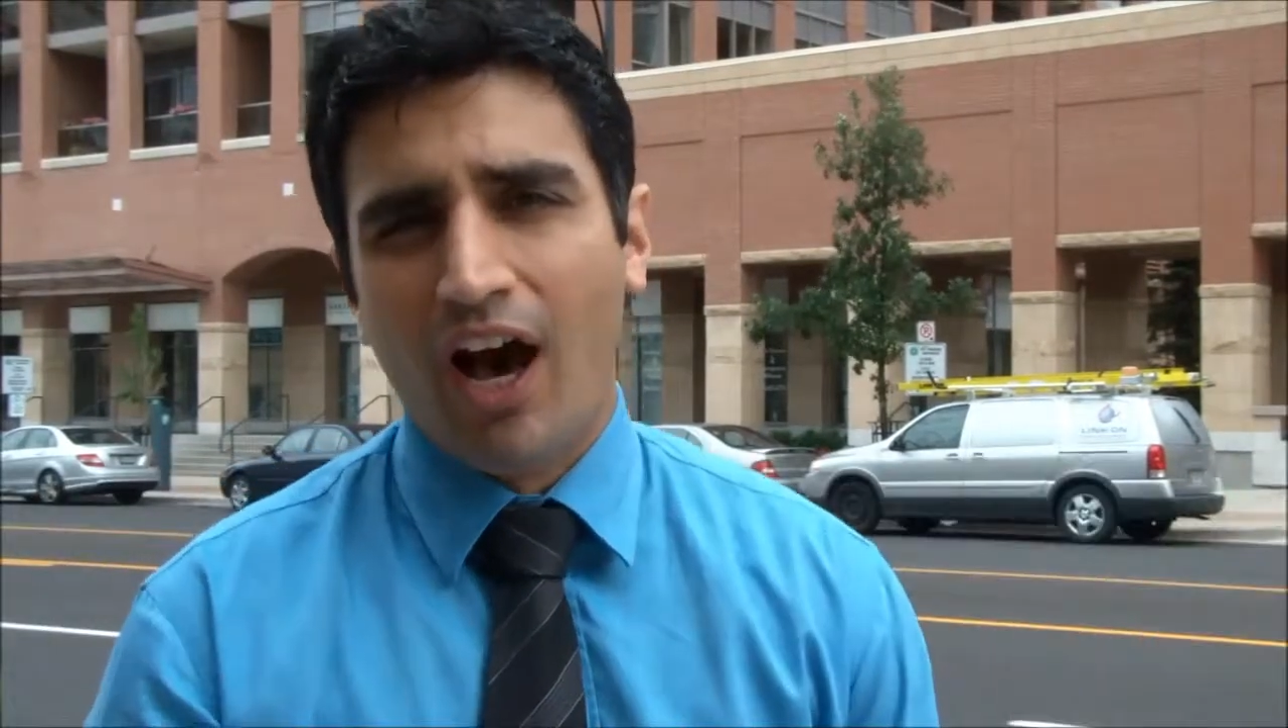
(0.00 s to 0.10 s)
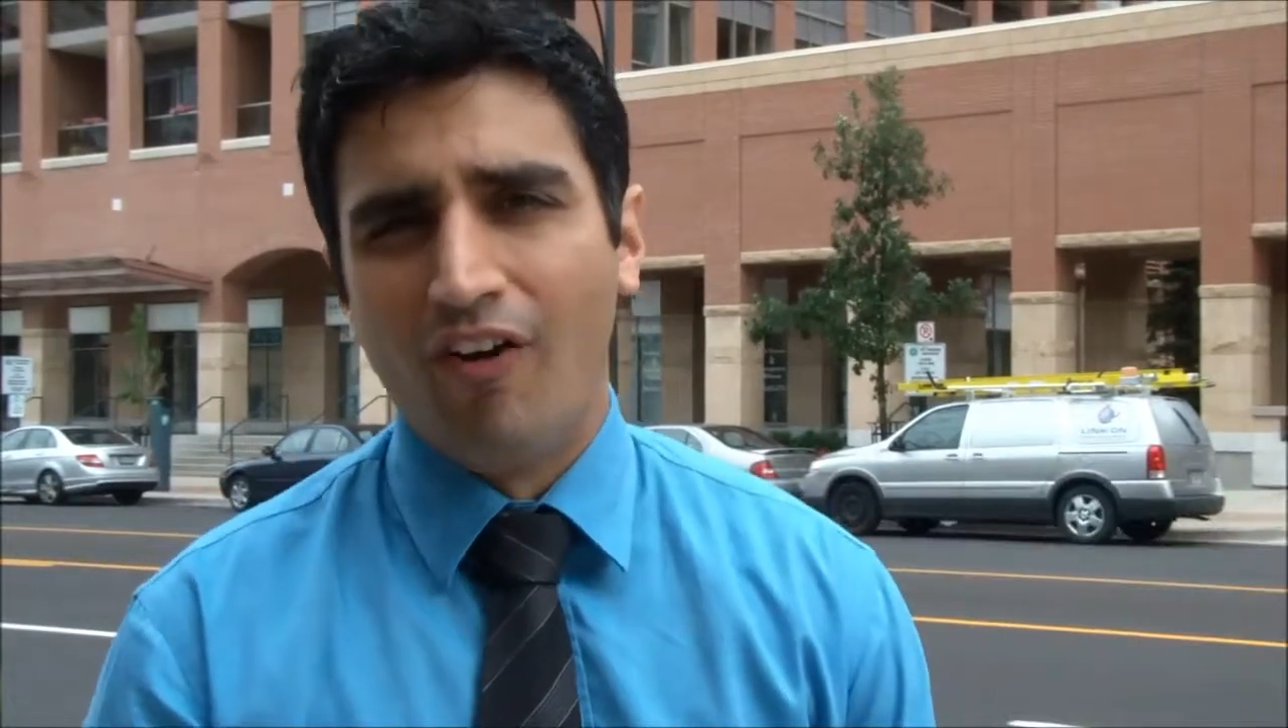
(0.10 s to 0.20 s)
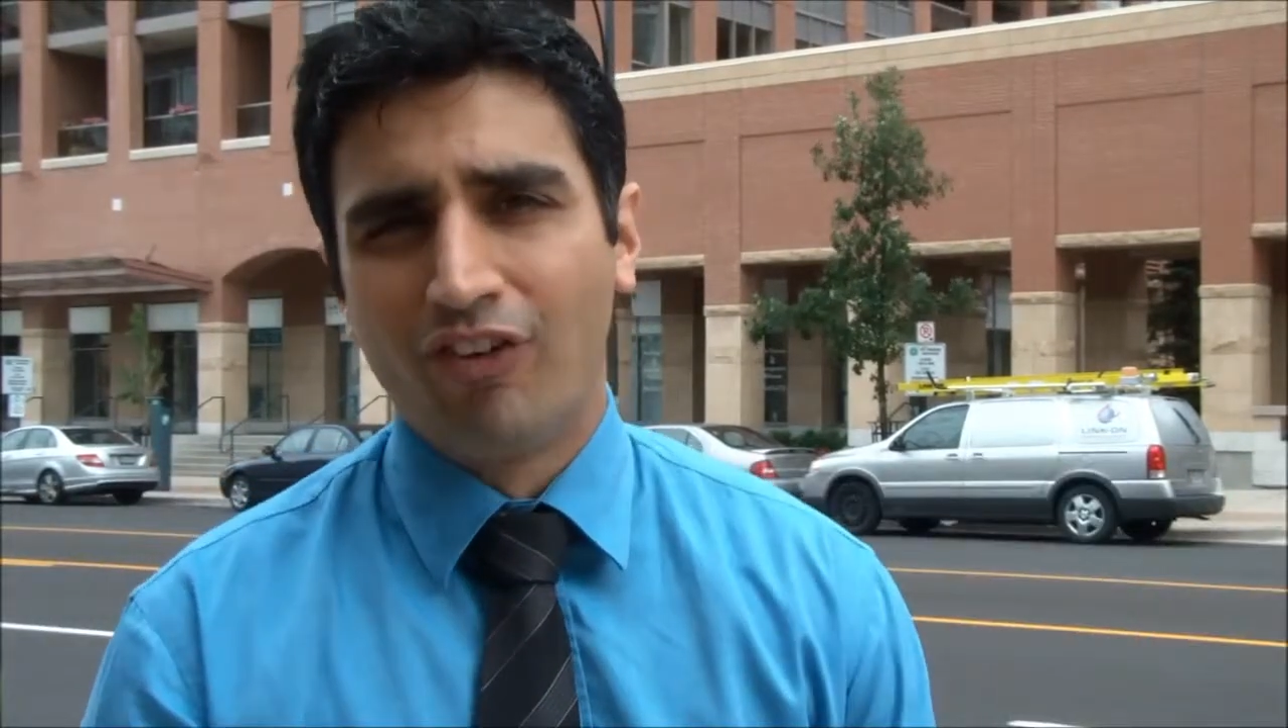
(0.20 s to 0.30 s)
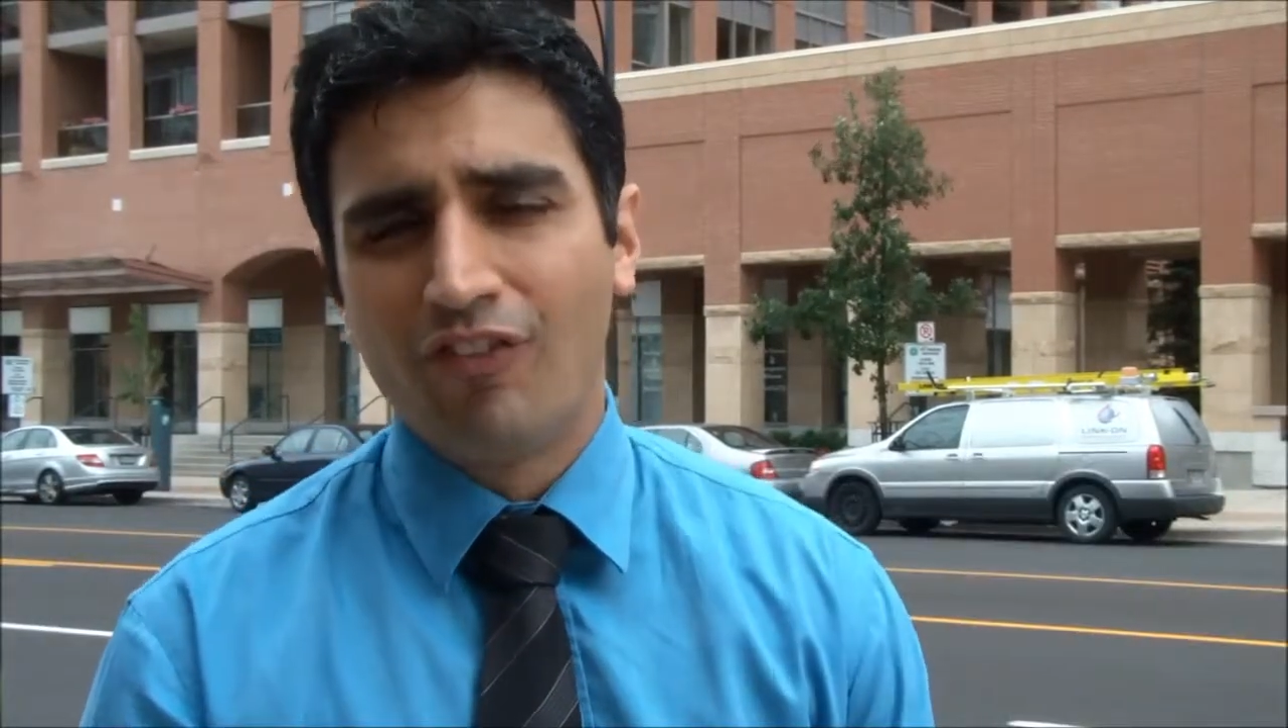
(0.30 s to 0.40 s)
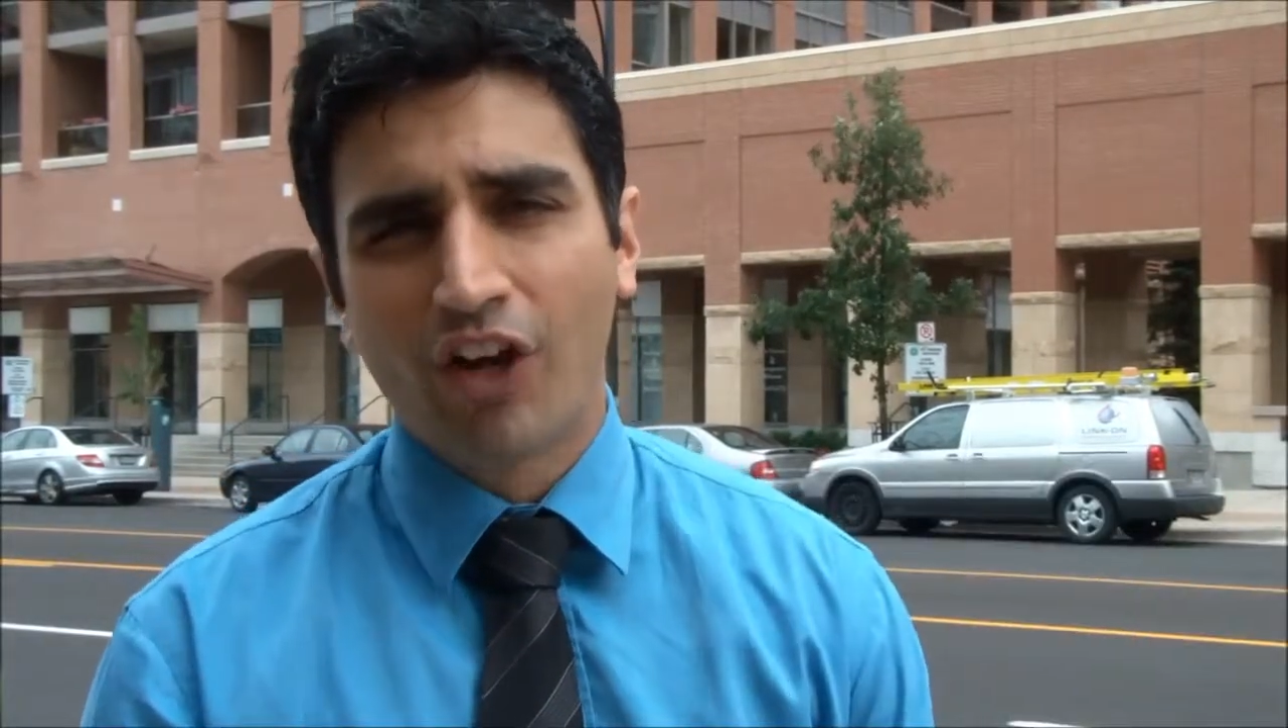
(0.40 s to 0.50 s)

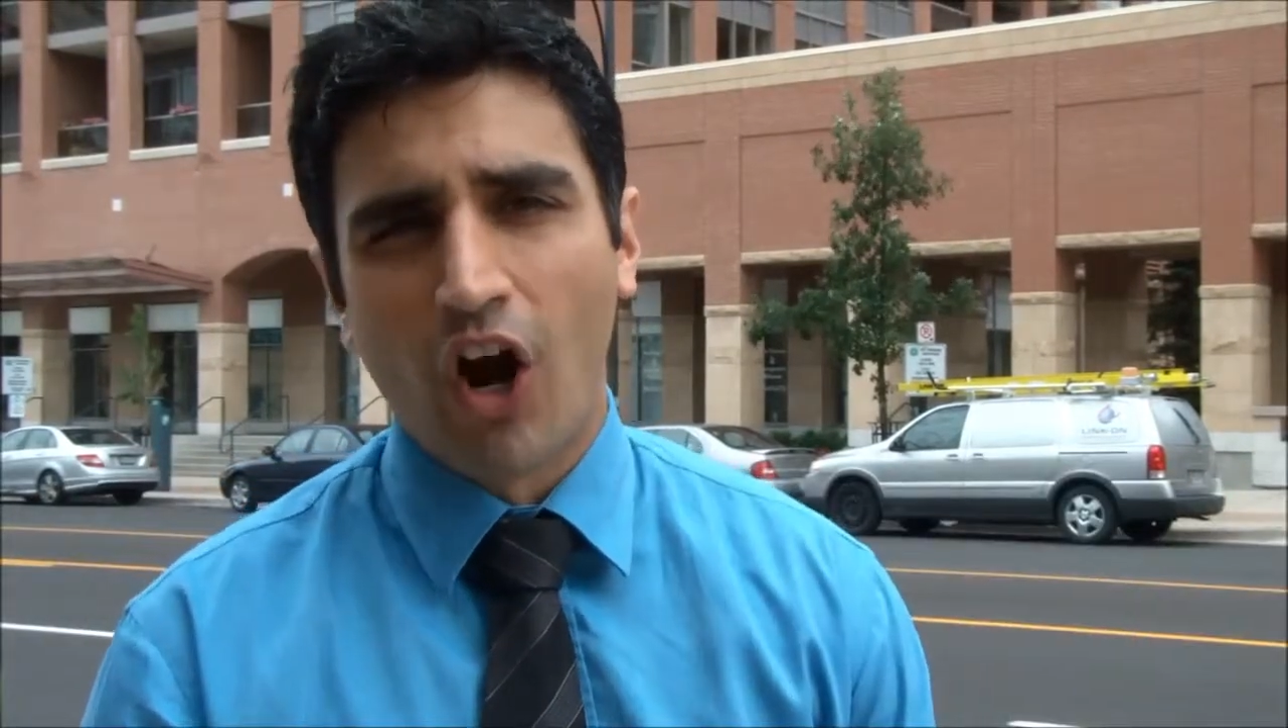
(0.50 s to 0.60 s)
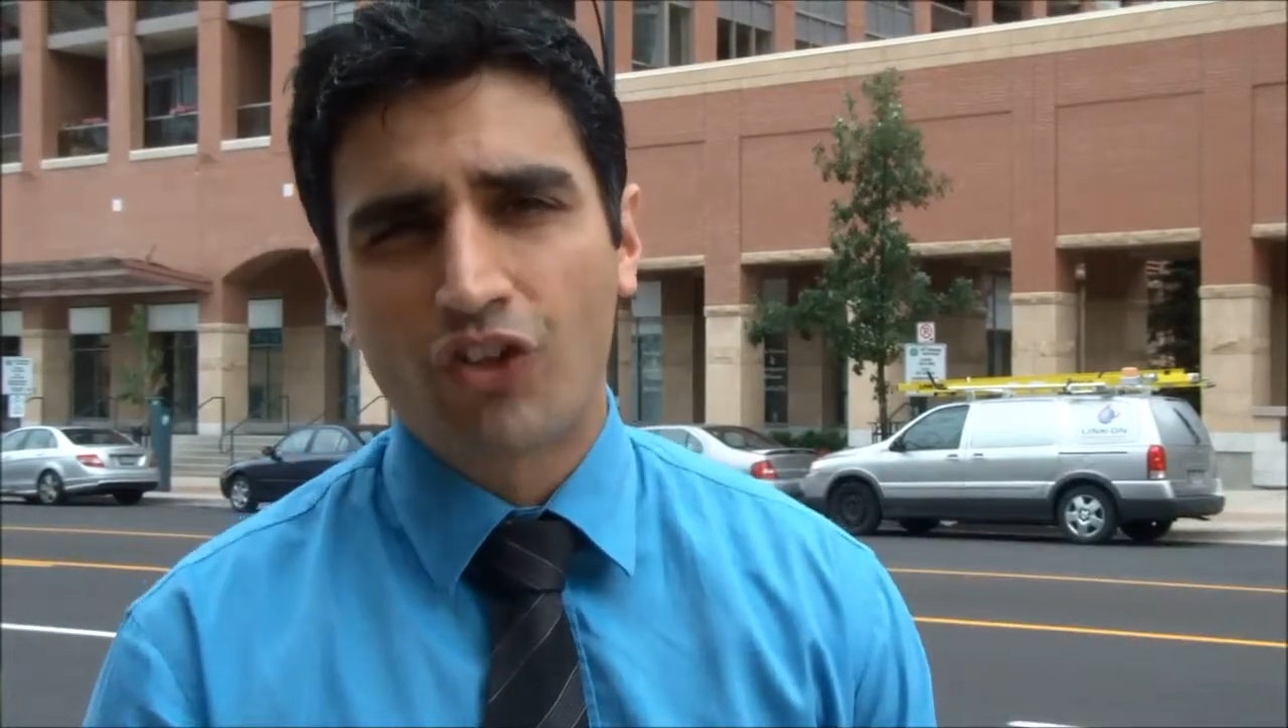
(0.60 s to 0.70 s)
of Living